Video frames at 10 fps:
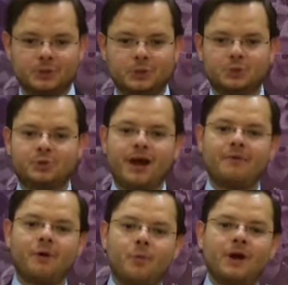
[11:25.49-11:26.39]
to
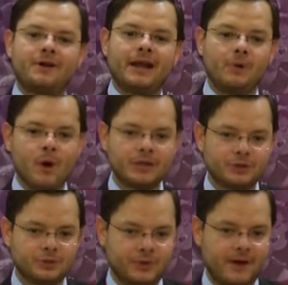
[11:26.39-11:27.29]
travel where they want
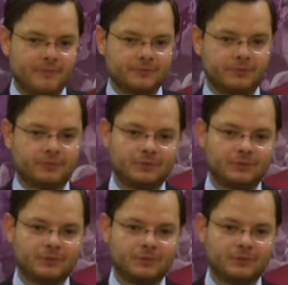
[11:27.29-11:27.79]
to travel